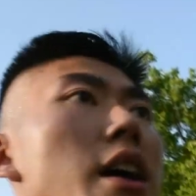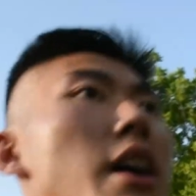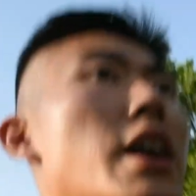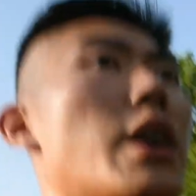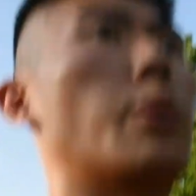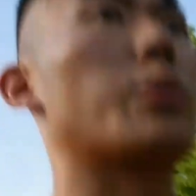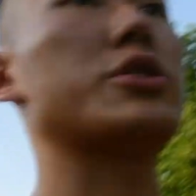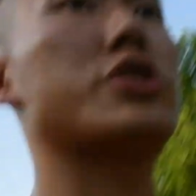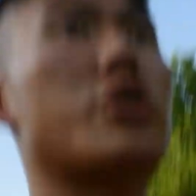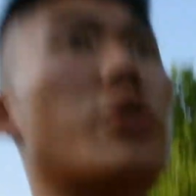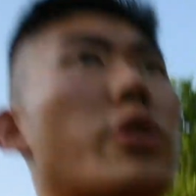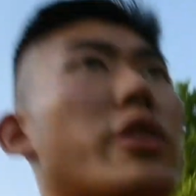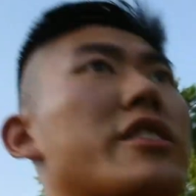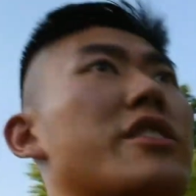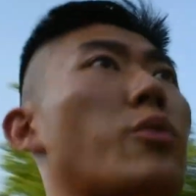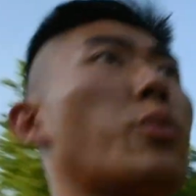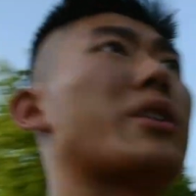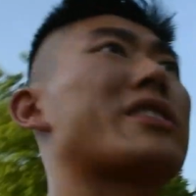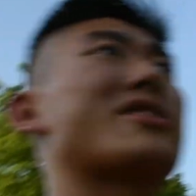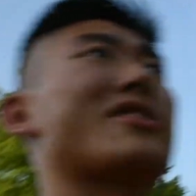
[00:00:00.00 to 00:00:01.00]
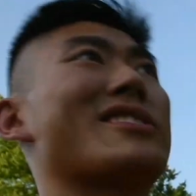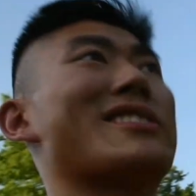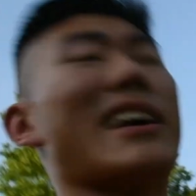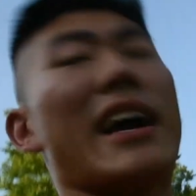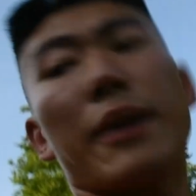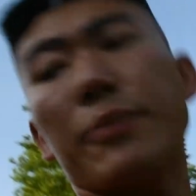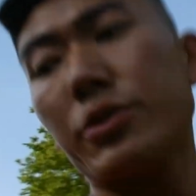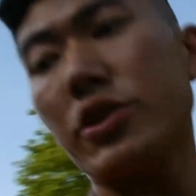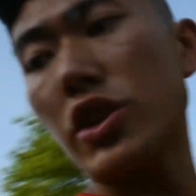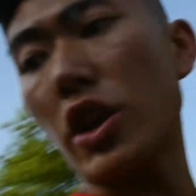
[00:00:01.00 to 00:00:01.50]
It was during the winter
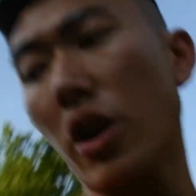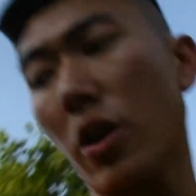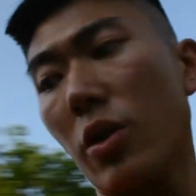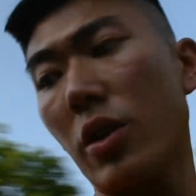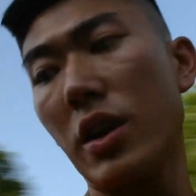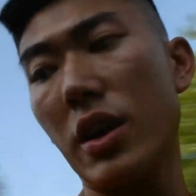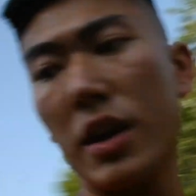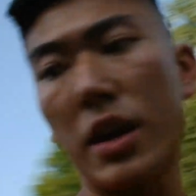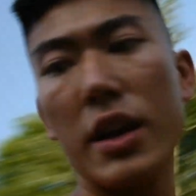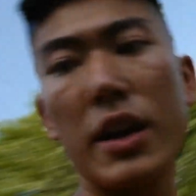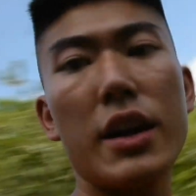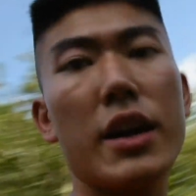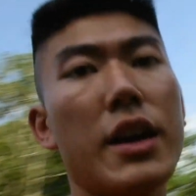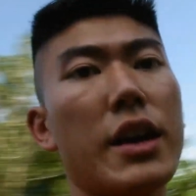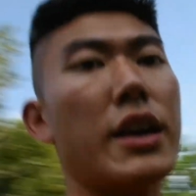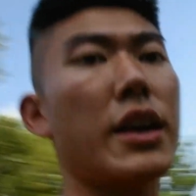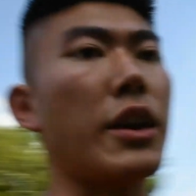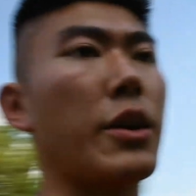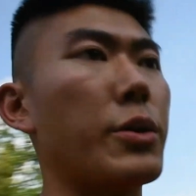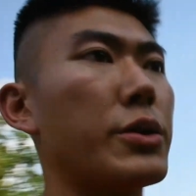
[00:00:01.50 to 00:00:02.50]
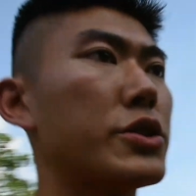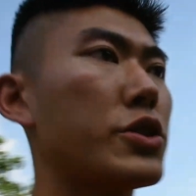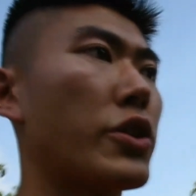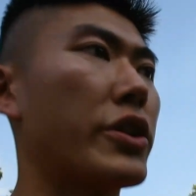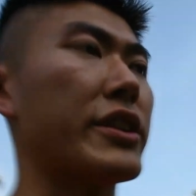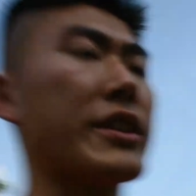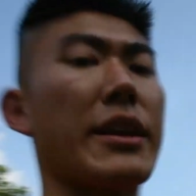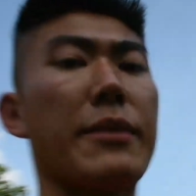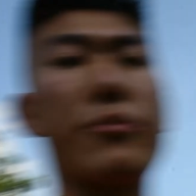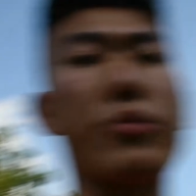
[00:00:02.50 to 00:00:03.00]
time, so it was
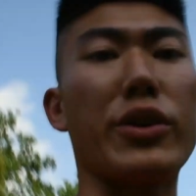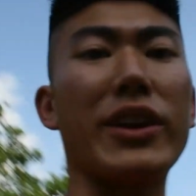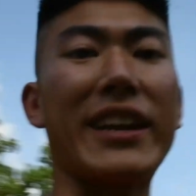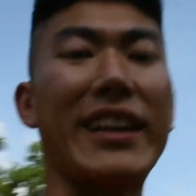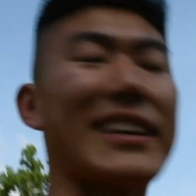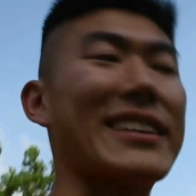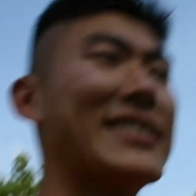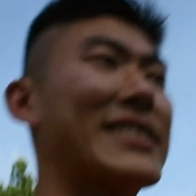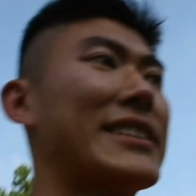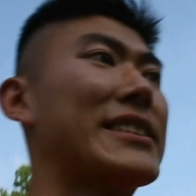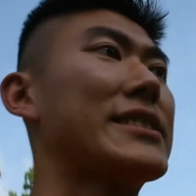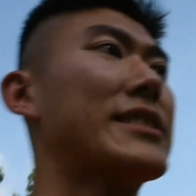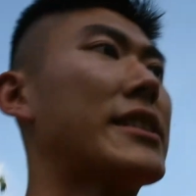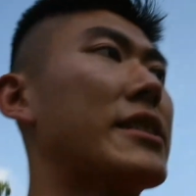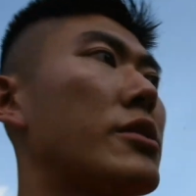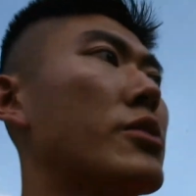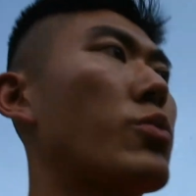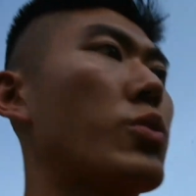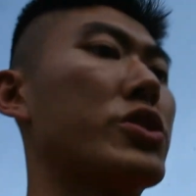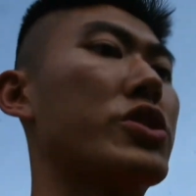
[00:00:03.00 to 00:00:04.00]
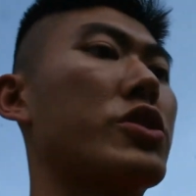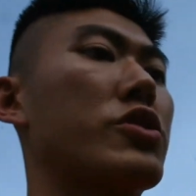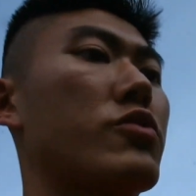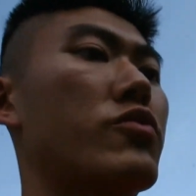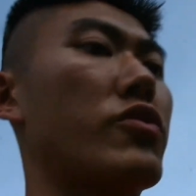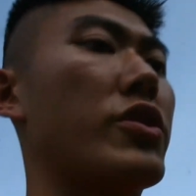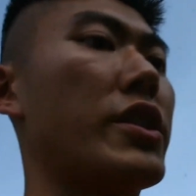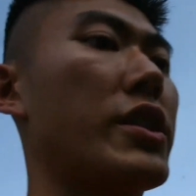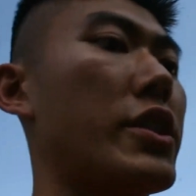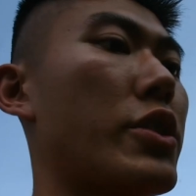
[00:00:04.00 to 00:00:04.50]
during their breeding season, which is
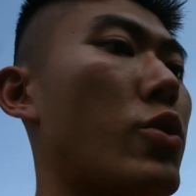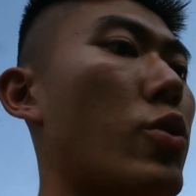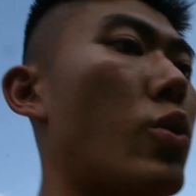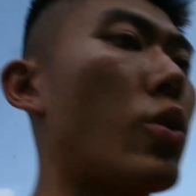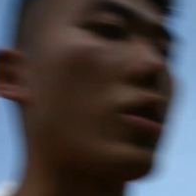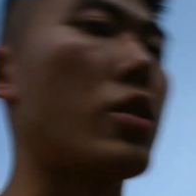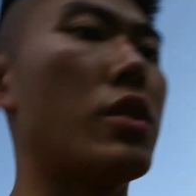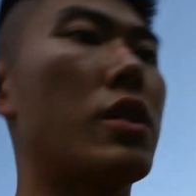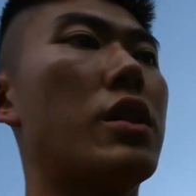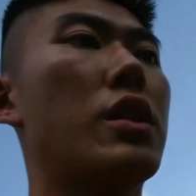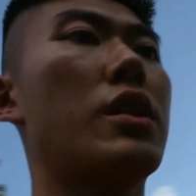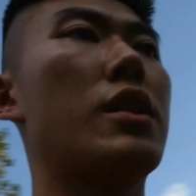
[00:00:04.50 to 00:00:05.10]
really cool.